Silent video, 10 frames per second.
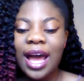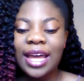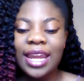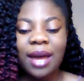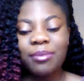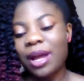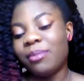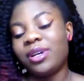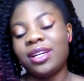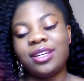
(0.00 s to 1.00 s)
and
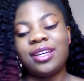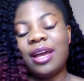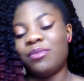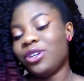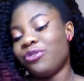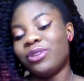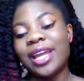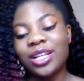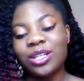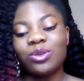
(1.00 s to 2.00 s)
I'm gonna
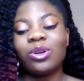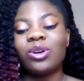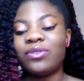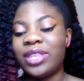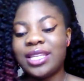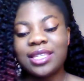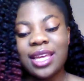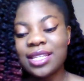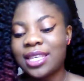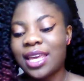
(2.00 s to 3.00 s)
relate to a lot of these
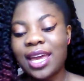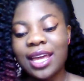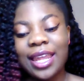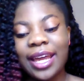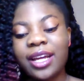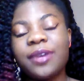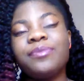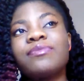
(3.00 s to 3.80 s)
things here. Like